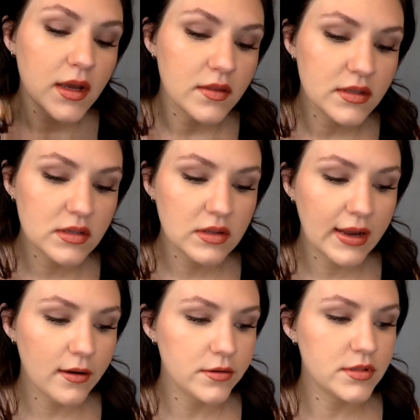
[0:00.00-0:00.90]
And this
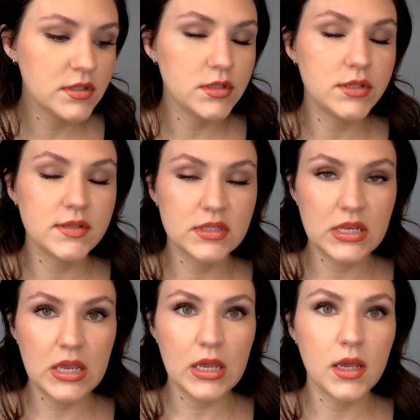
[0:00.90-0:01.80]
allows to
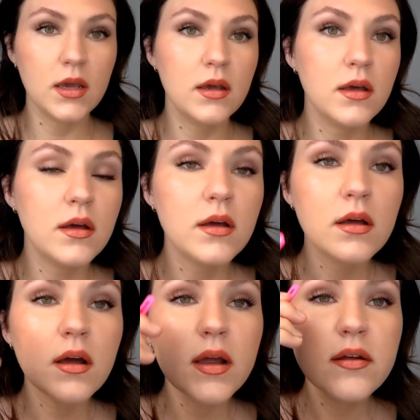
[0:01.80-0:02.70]
see
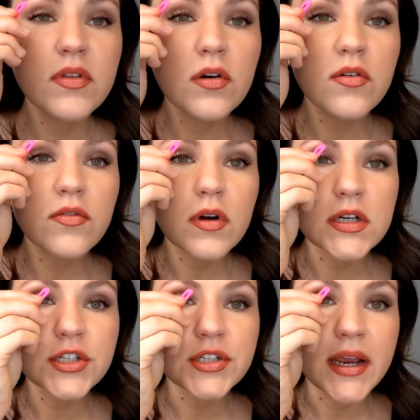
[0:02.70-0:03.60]
kind of the
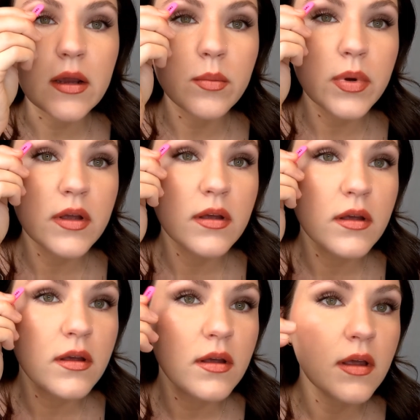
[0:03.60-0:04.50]
overall shape.
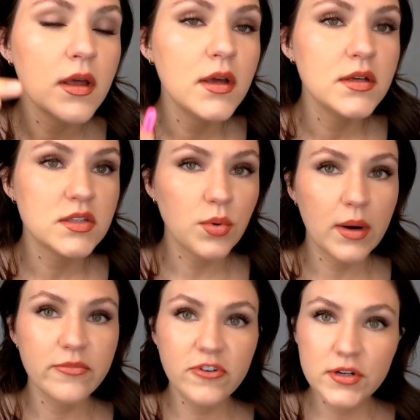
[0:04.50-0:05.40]
So what
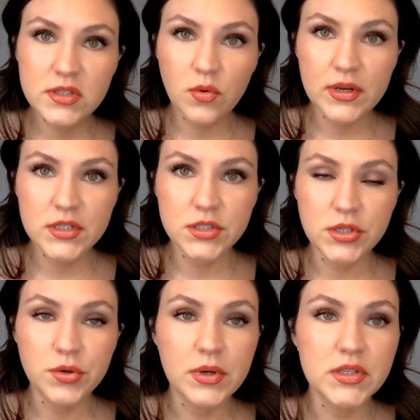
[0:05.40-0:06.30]
I'm first going to
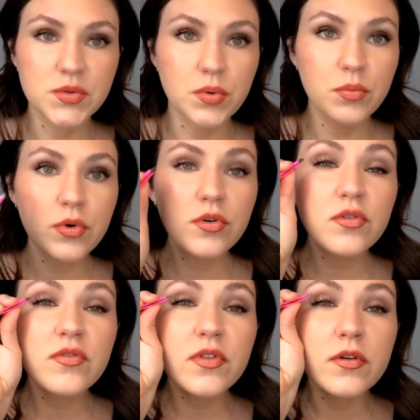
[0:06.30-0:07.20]
do is
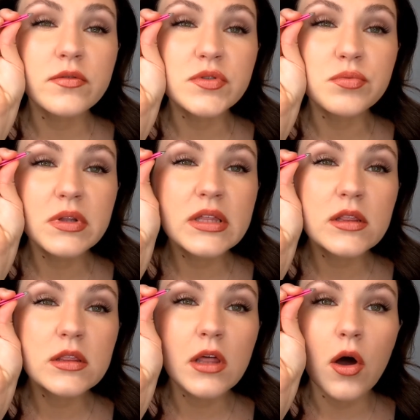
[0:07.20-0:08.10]
remove those really
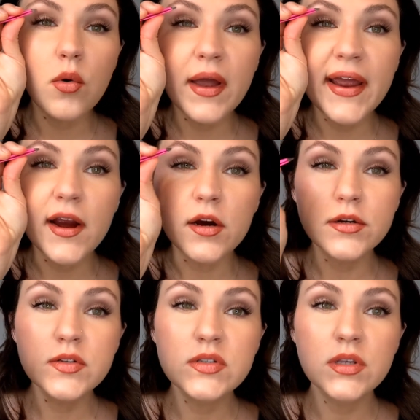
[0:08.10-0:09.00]
low
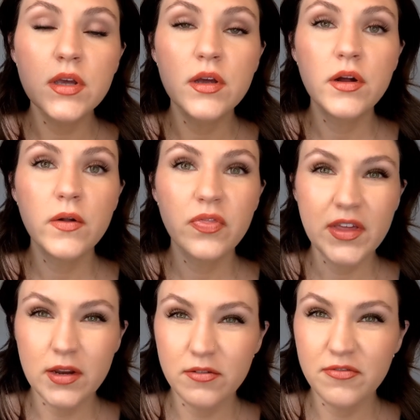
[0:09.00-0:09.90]
hairs
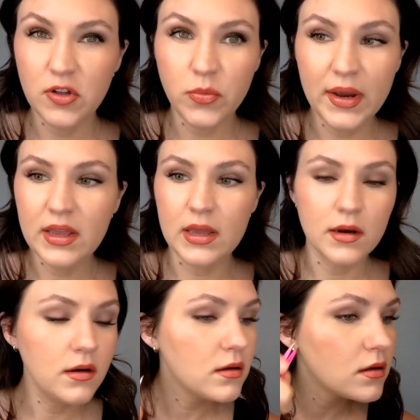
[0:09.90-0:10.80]
that have filled back
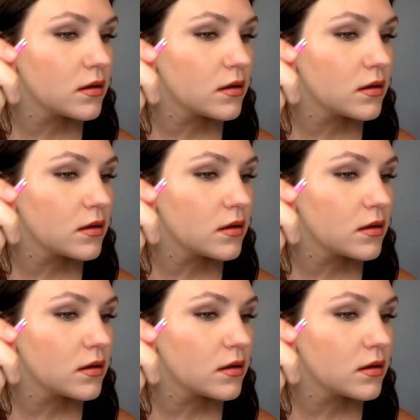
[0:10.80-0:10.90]
in.